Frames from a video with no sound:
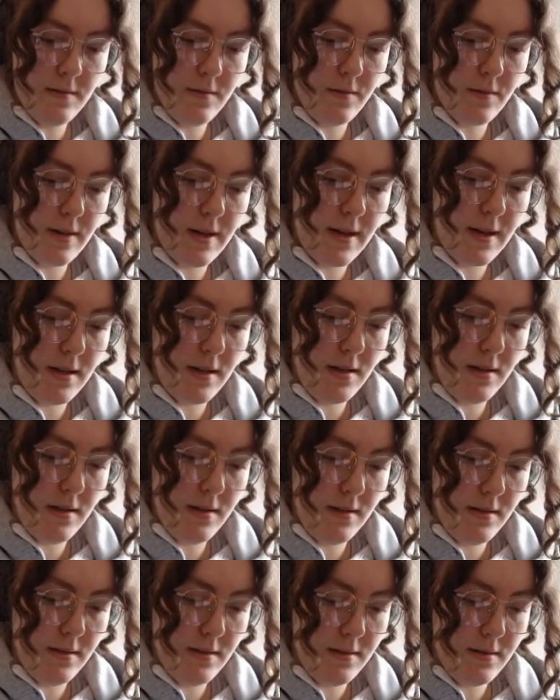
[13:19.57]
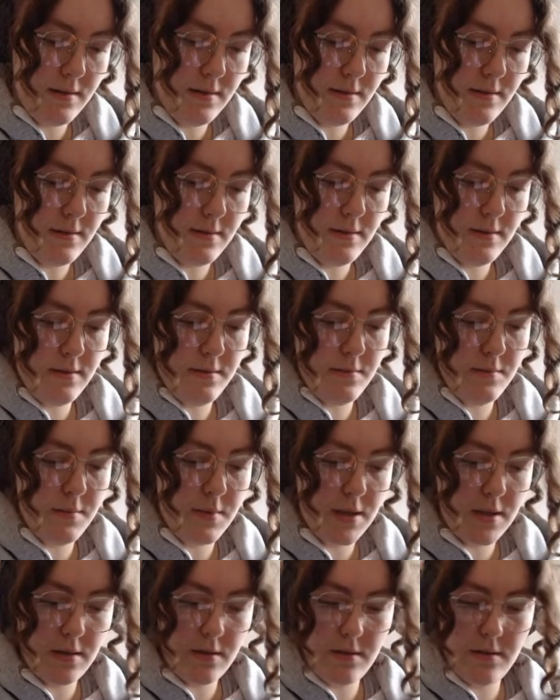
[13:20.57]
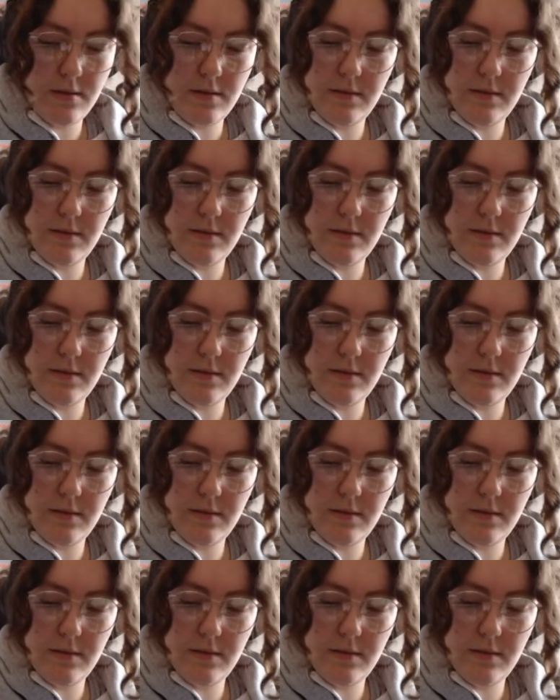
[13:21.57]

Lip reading: Grainy. There we go.